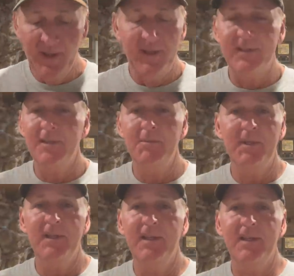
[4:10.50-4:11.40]
is
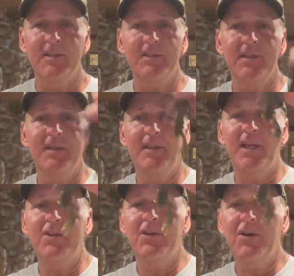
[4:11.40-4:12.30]
simply this:
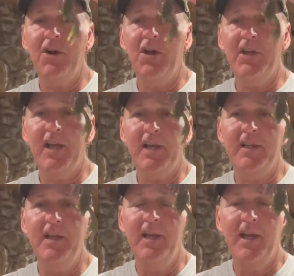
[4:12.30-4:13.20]
take your
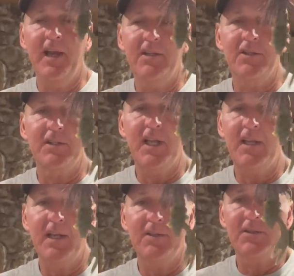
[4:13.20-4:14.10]
crawdad and just
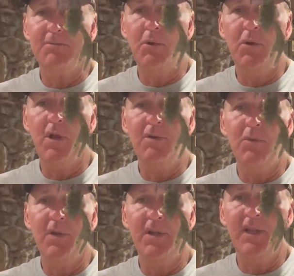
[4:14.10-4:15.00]
pull off
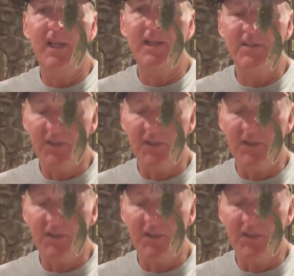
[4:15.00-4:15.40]
one of the legs